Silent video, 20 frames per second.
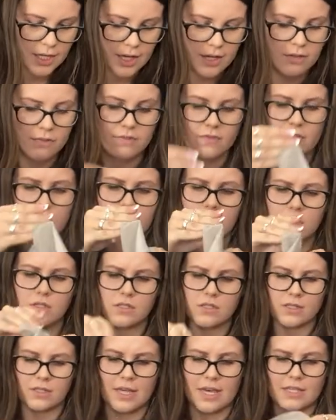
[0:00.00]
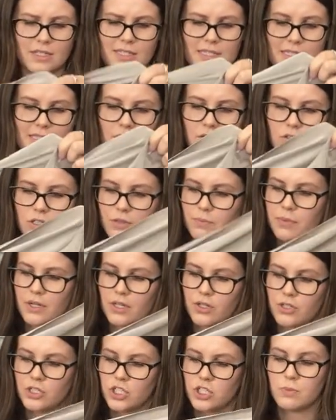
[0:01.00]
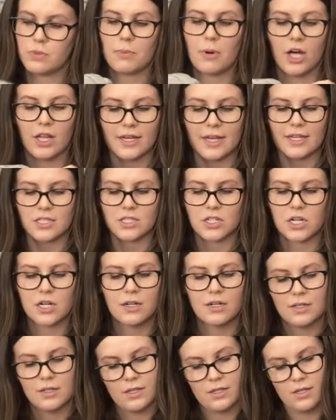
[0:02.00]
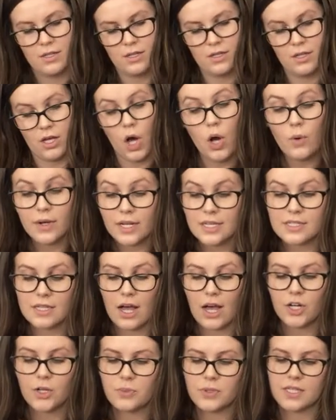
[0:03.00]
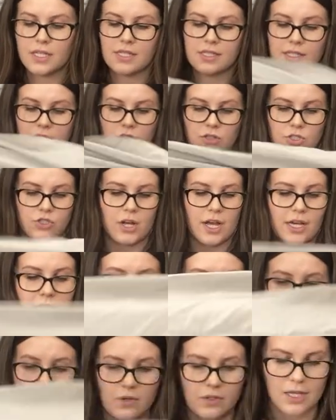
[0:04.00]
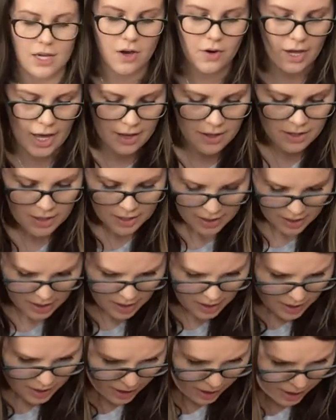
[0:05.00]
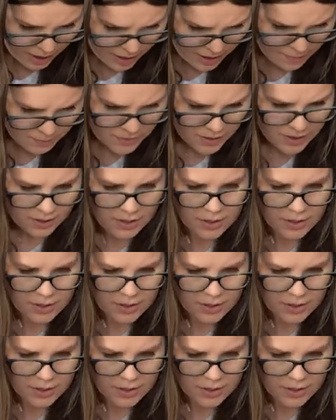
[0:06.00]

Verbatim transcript: kind of feels like silk, but it could just be polyester. Oh, it is 100% silk. Dry clean only. Okay. Um,